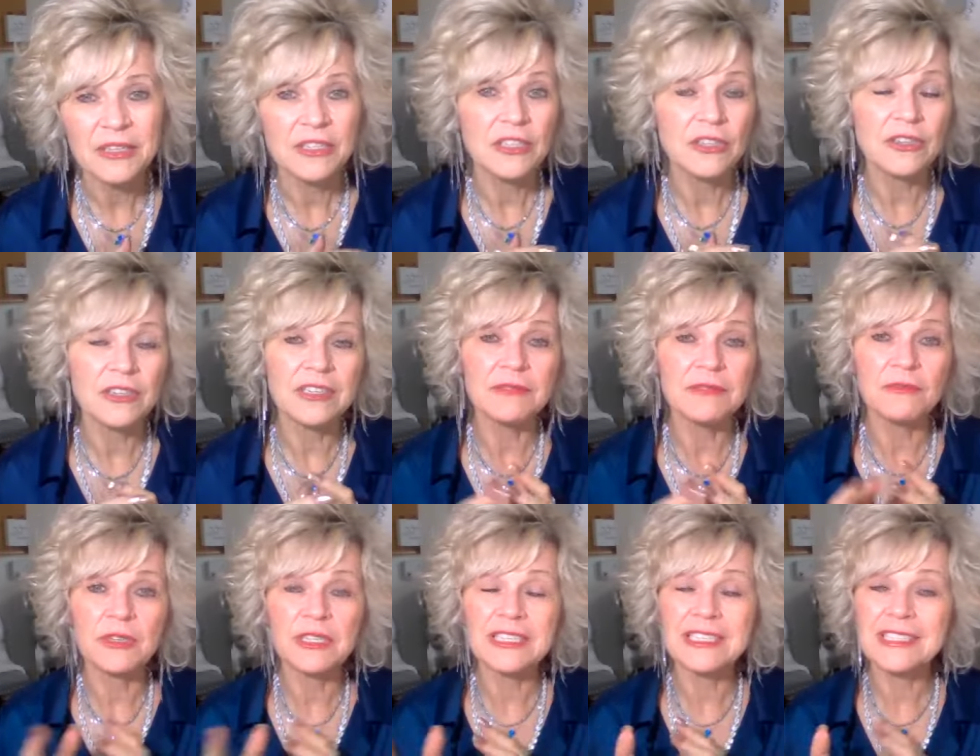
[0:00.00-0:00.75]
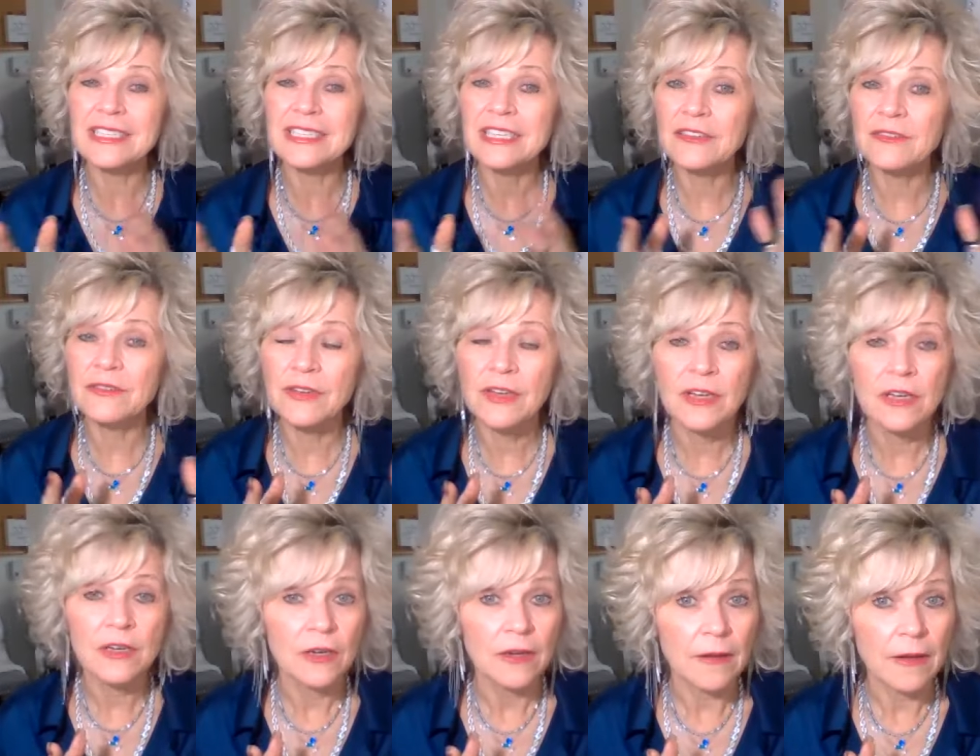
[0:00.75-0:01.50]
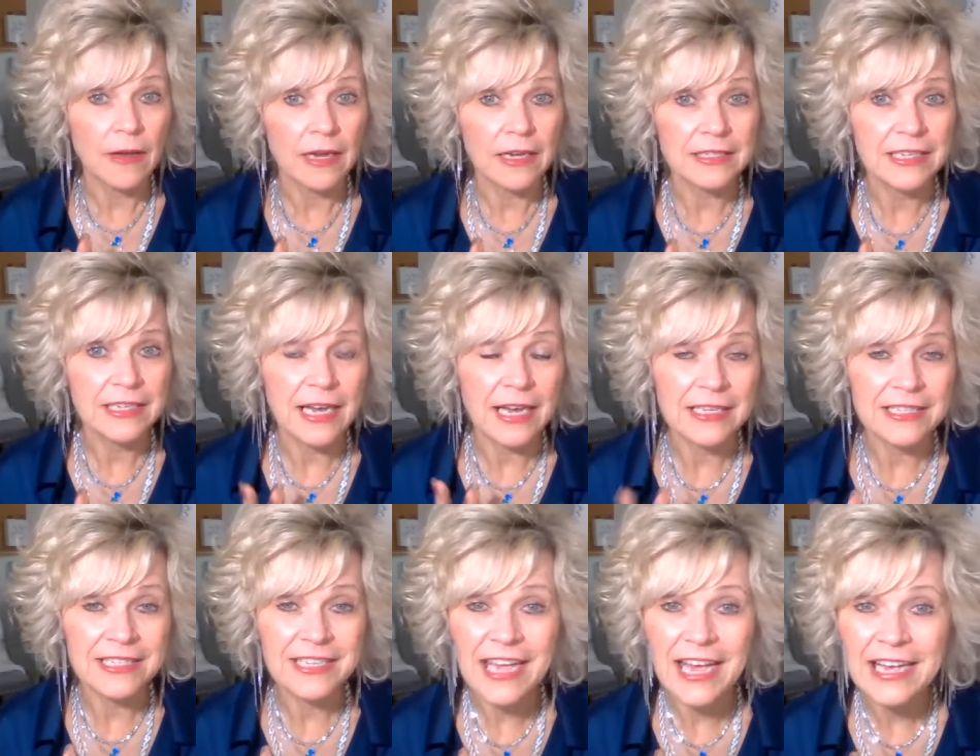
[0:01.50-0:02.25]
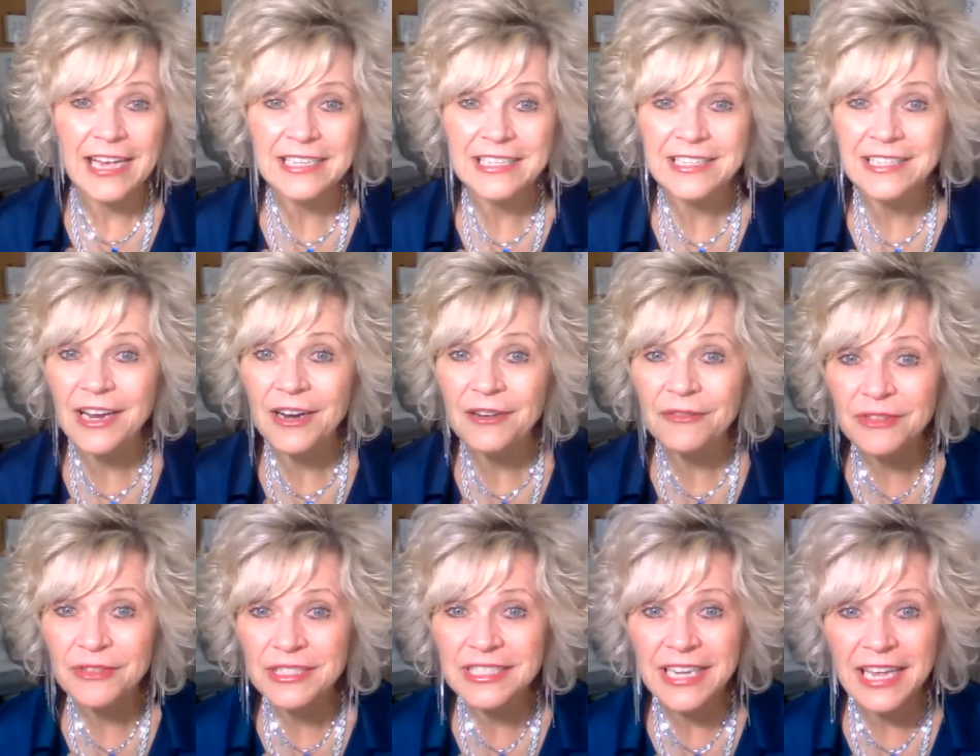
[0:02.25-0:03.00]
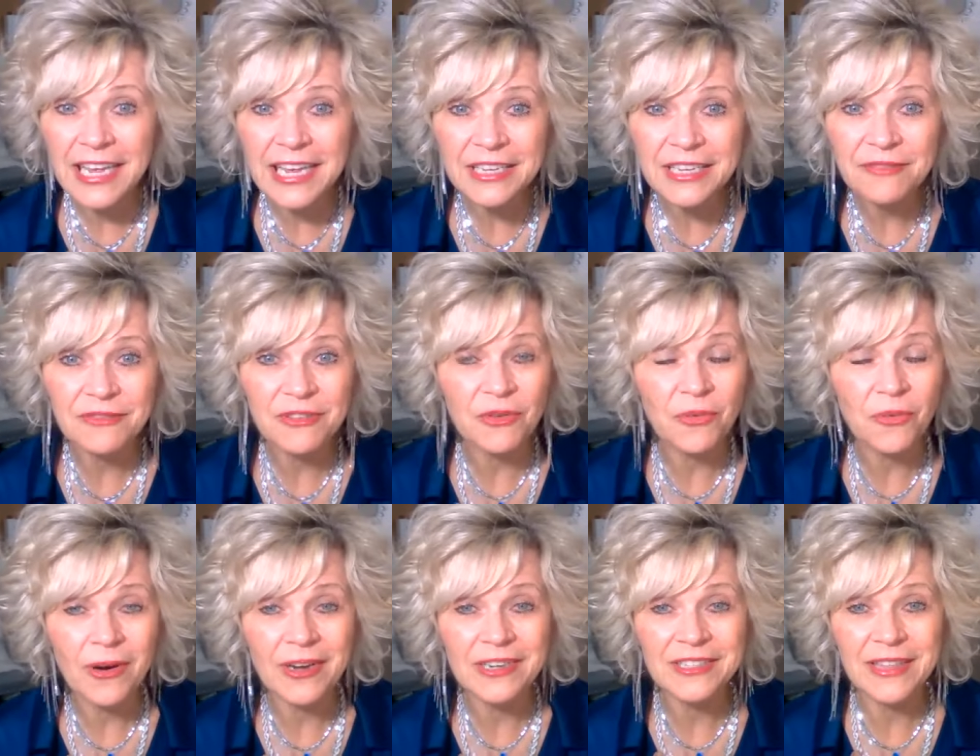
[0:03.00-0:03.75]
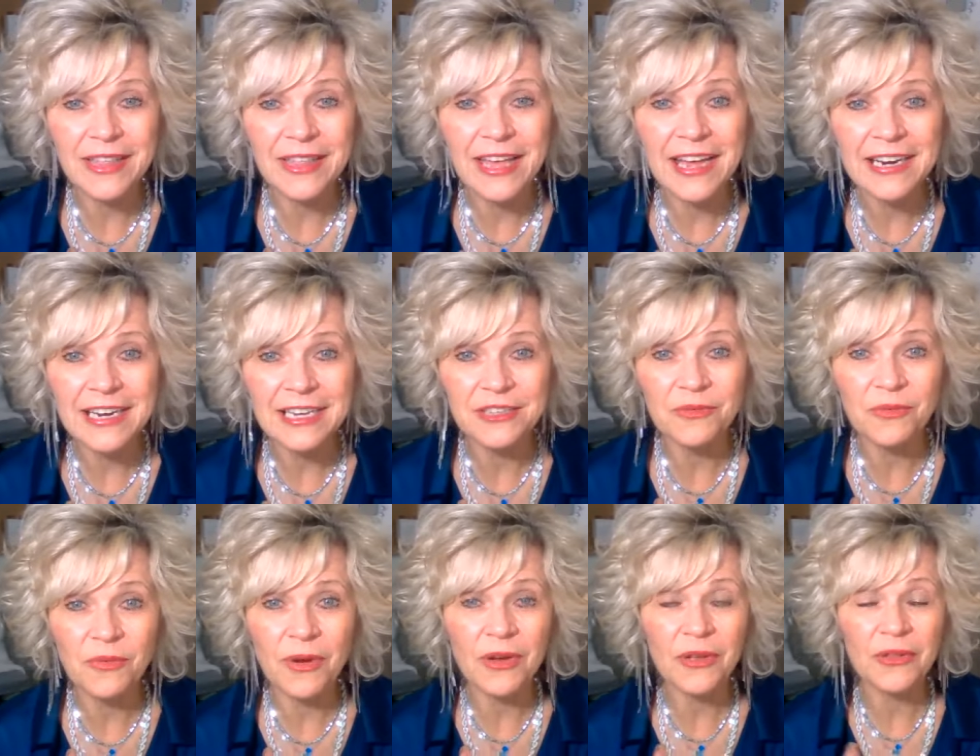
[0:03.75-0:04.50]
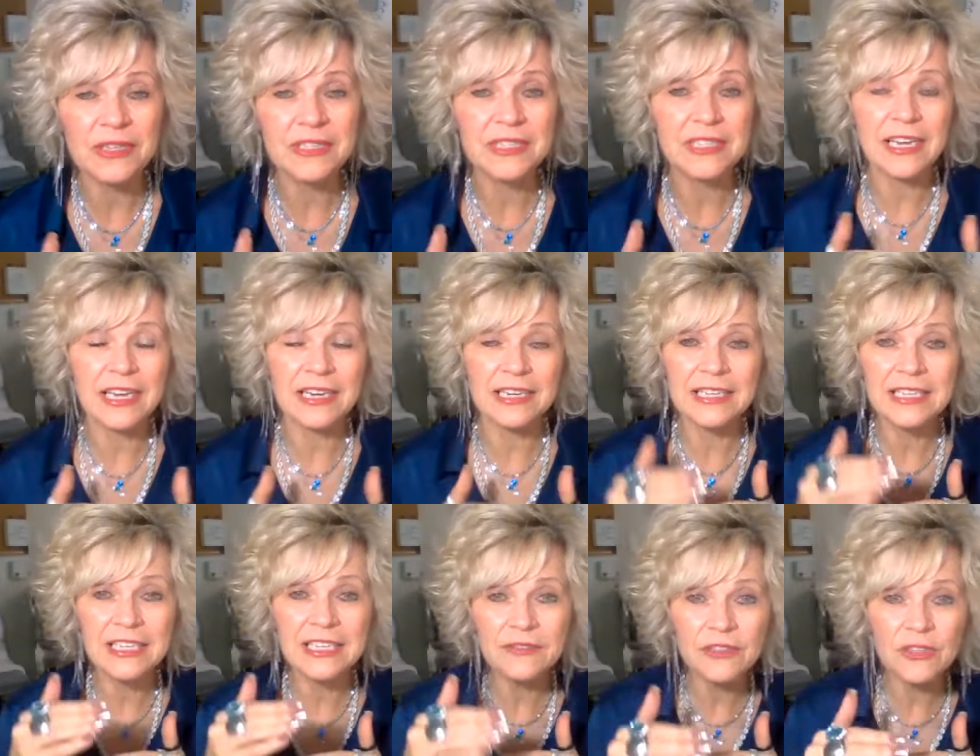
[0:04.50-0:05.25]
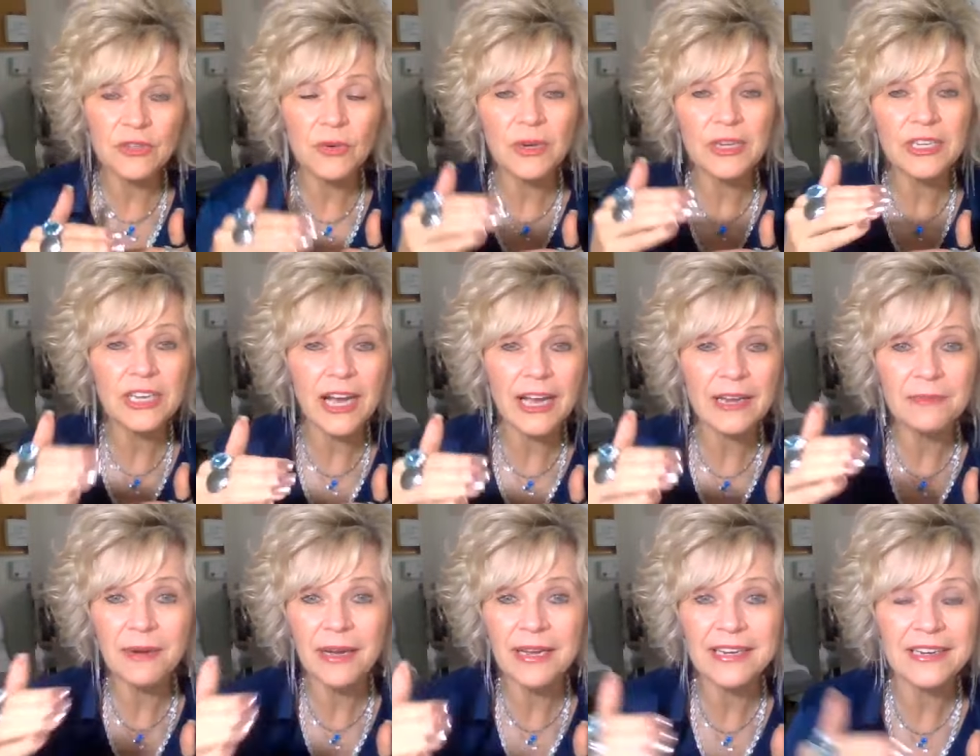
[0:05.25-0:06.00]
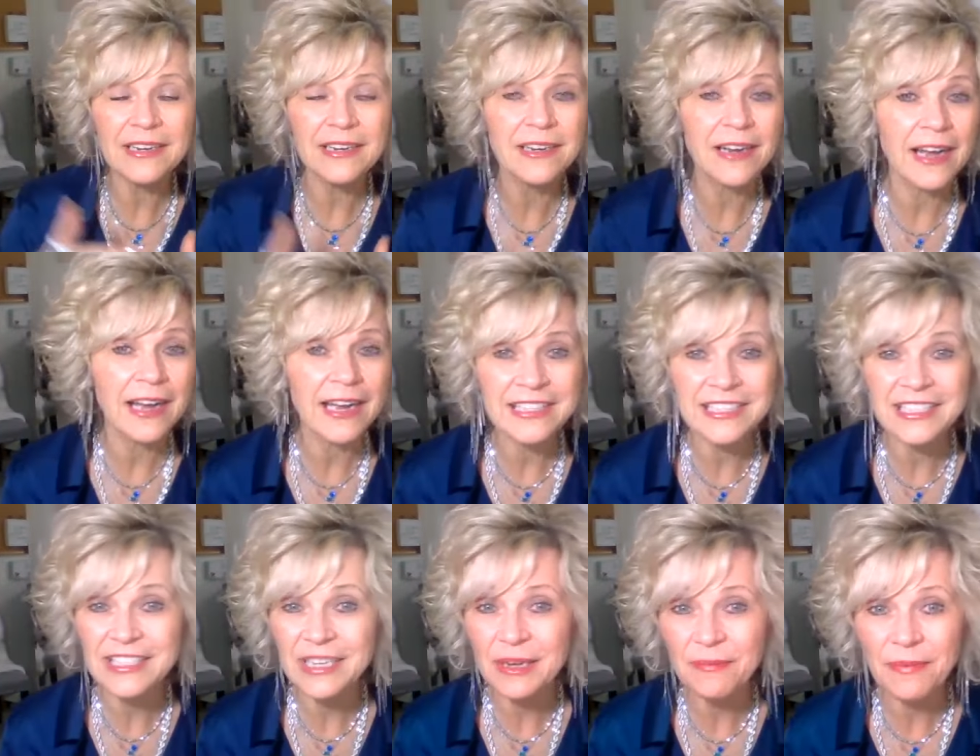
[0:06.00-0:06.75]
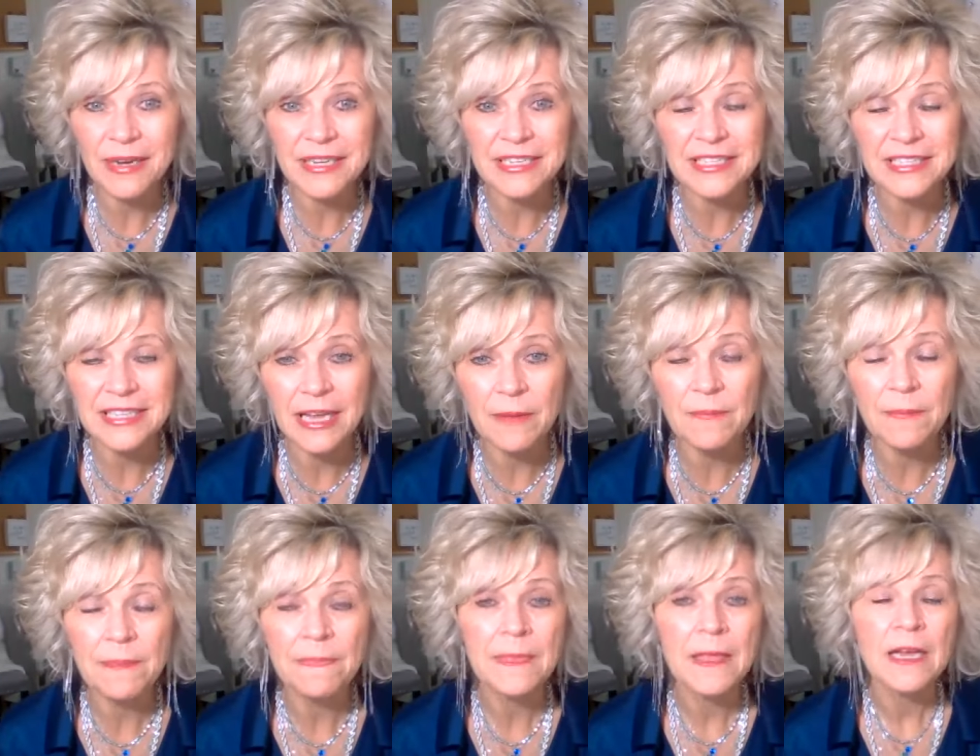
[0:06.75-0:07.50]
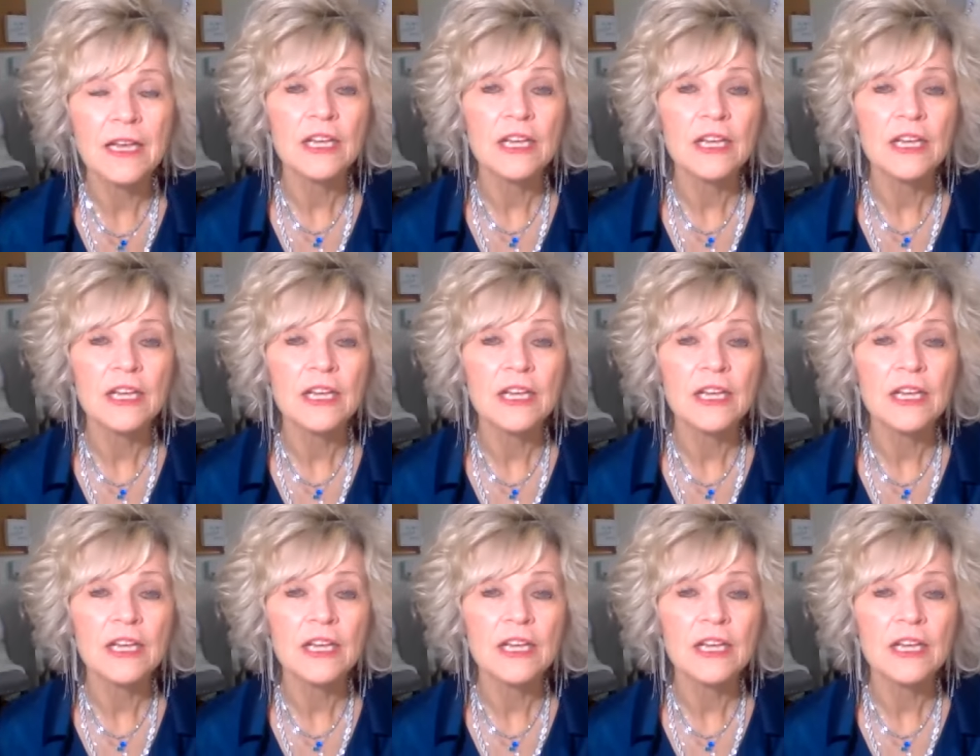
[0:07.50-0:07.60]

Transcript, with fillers: You can receive a, a text every day if you want that as well that kind of gives you a guide by guide step by step